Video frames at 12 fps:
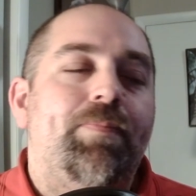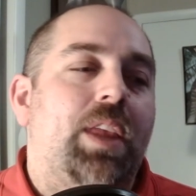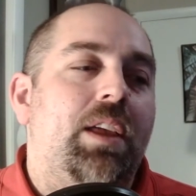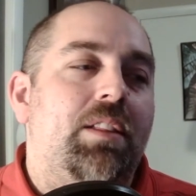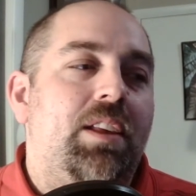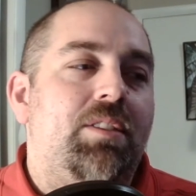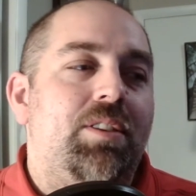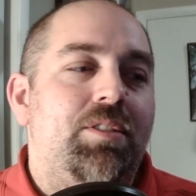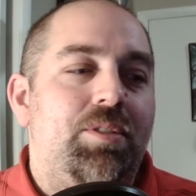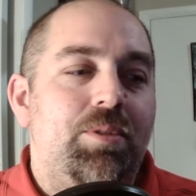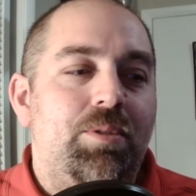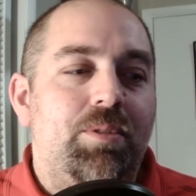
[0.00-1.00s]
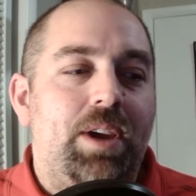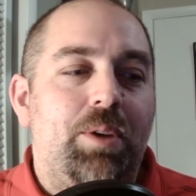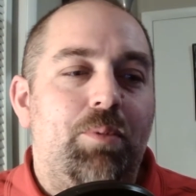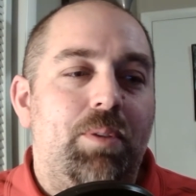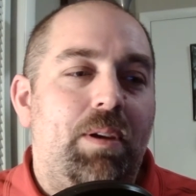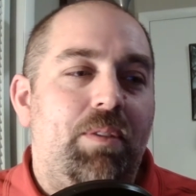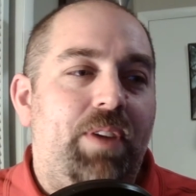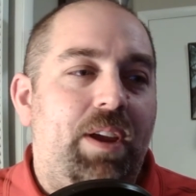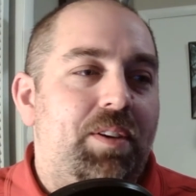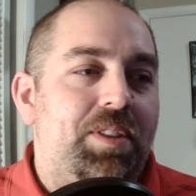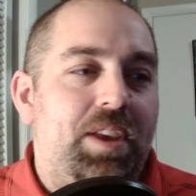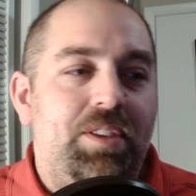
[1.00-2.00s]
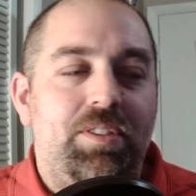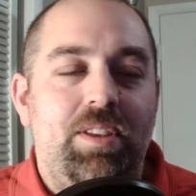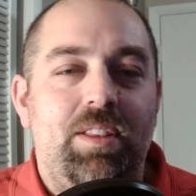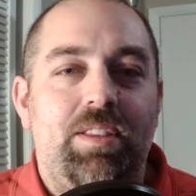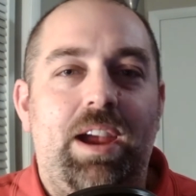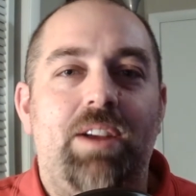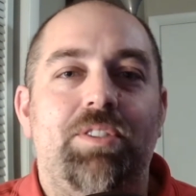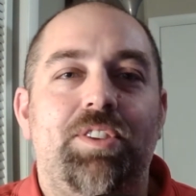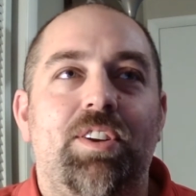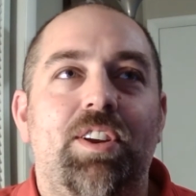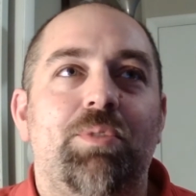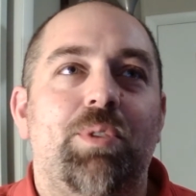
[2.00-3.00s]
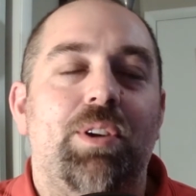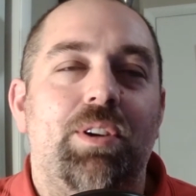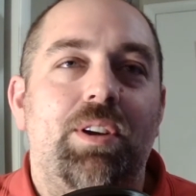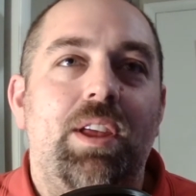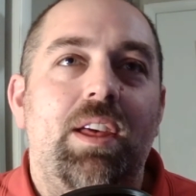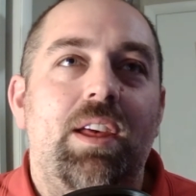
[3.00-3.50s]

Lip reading: It leads into like one of my favorite things in the entire series, where